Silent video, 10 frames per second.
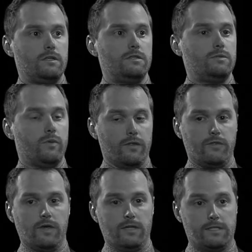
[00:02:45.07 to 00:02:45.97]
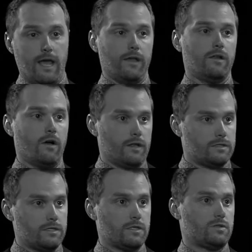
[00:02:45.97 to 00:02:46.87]
but the Italian audiences
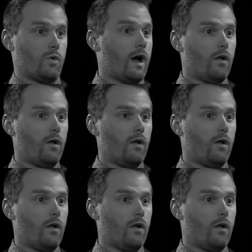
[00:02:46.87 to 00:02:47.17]
as well.